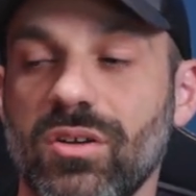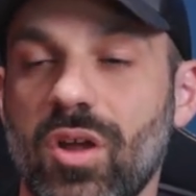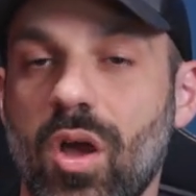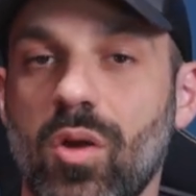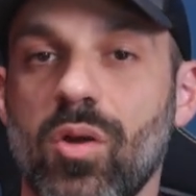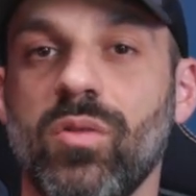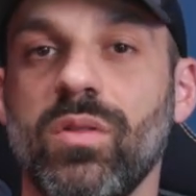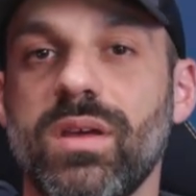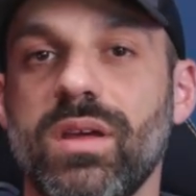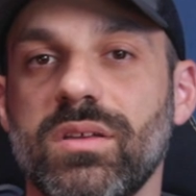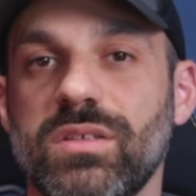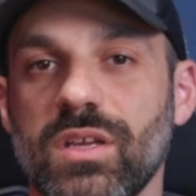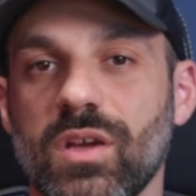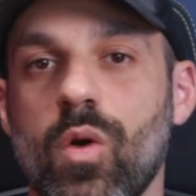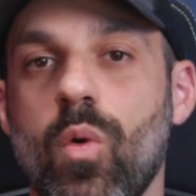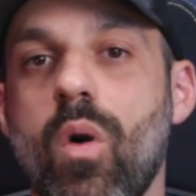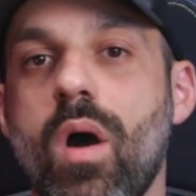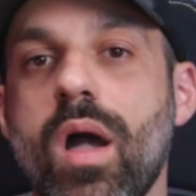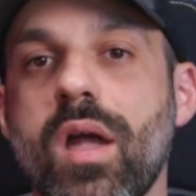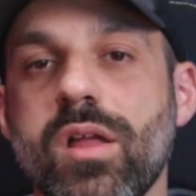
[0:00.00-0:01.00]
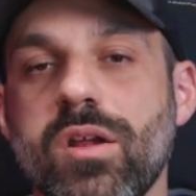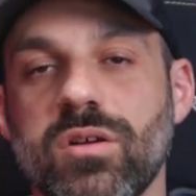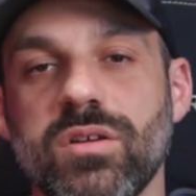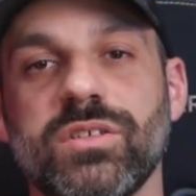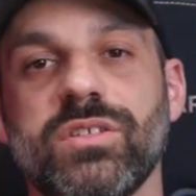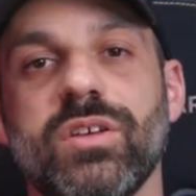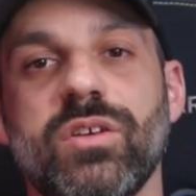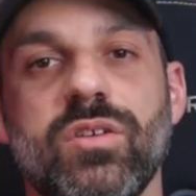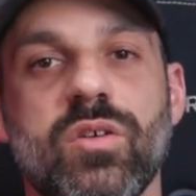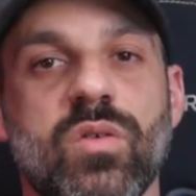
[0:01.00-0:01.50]
Not only is it quieter,
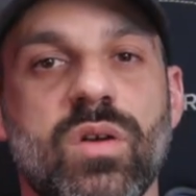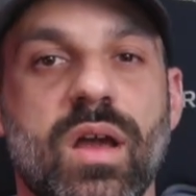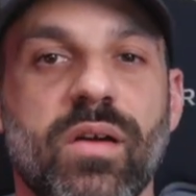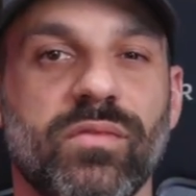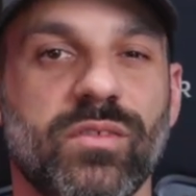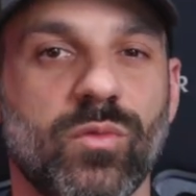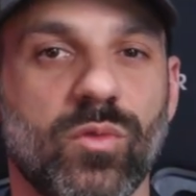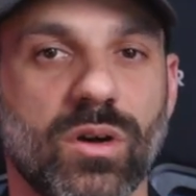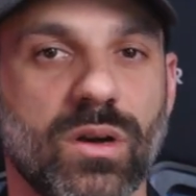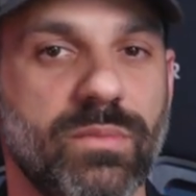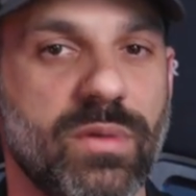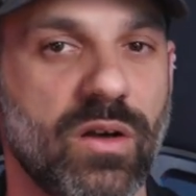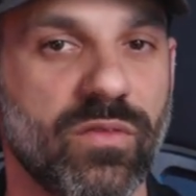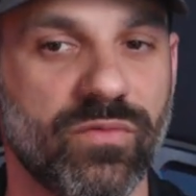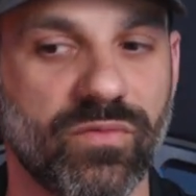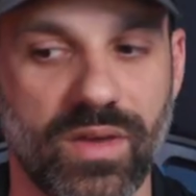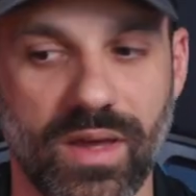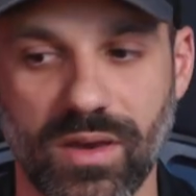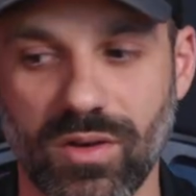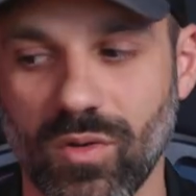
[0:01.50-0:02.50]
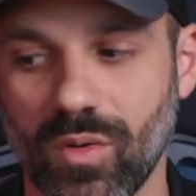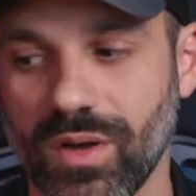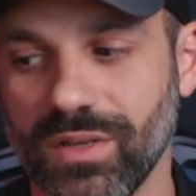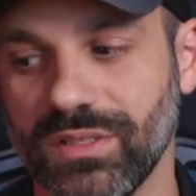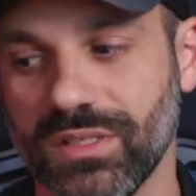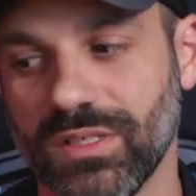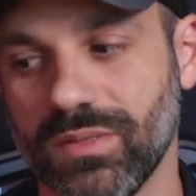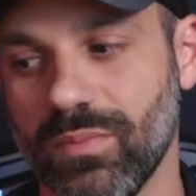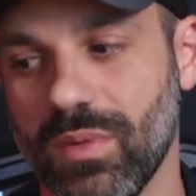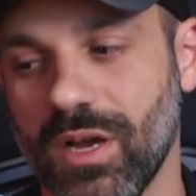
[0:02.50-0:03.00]
so you don't have to worry about fan
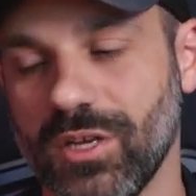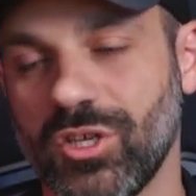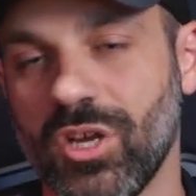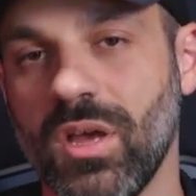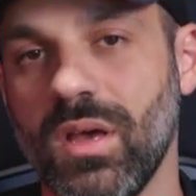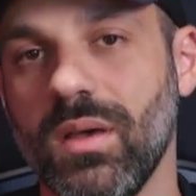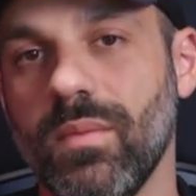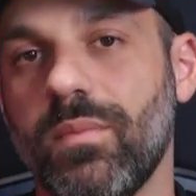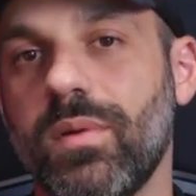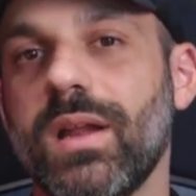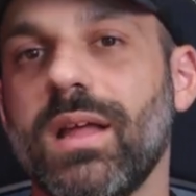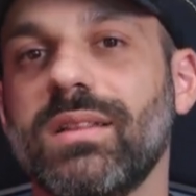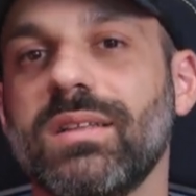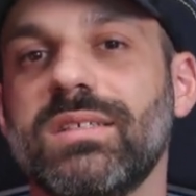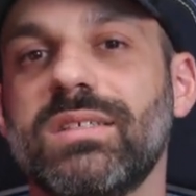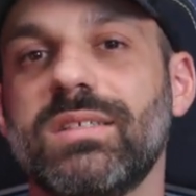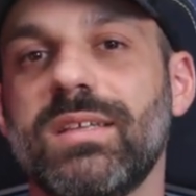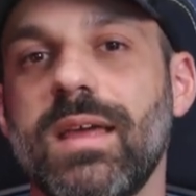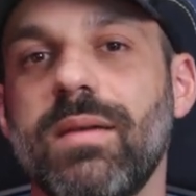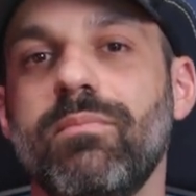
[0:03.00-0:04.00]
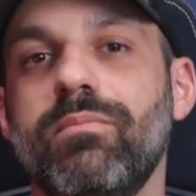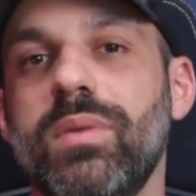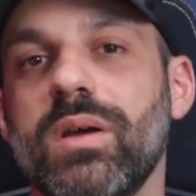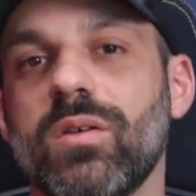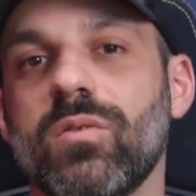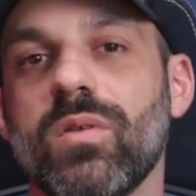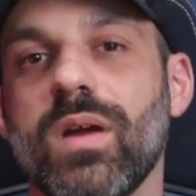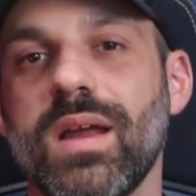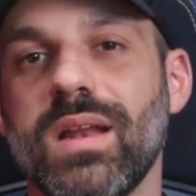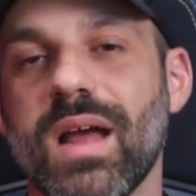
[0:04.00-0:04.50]
noise as much, but at the same
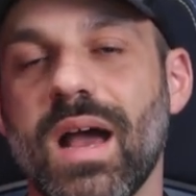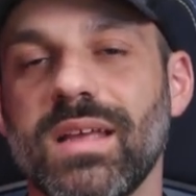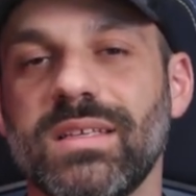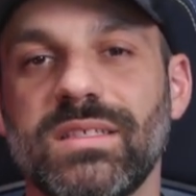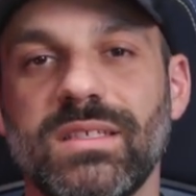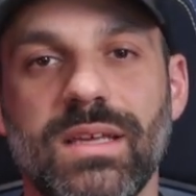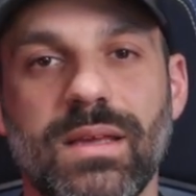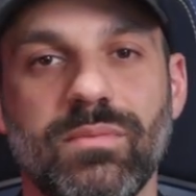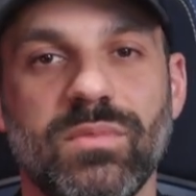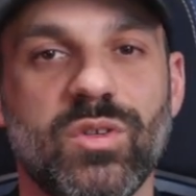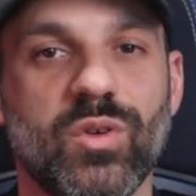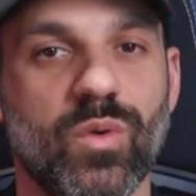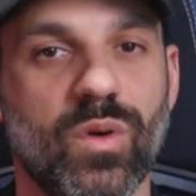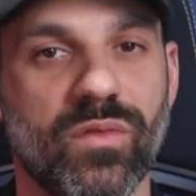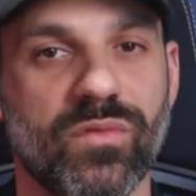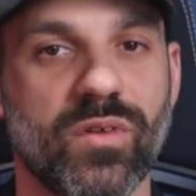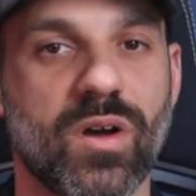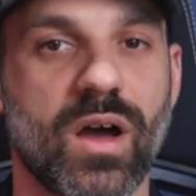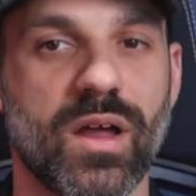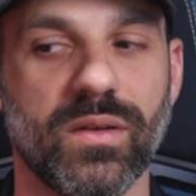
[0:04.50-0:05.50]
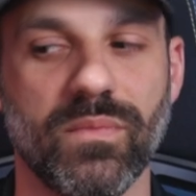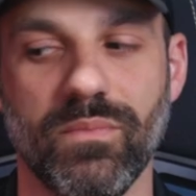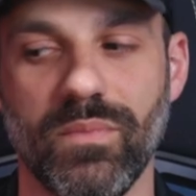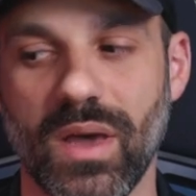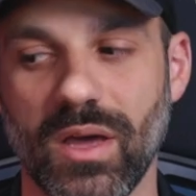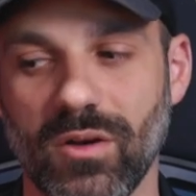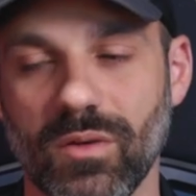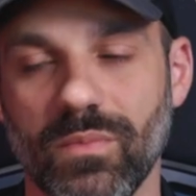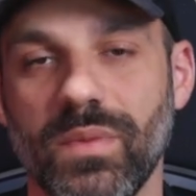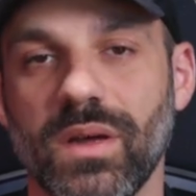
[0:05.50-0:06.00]
bitrate, I seem to have gotten
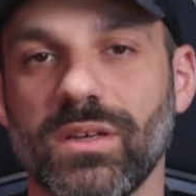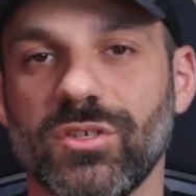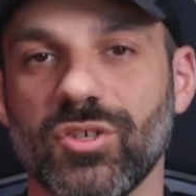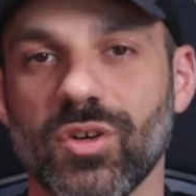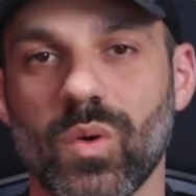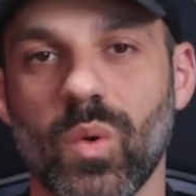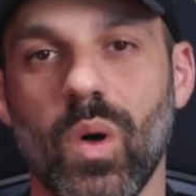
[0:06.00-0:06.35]
better picture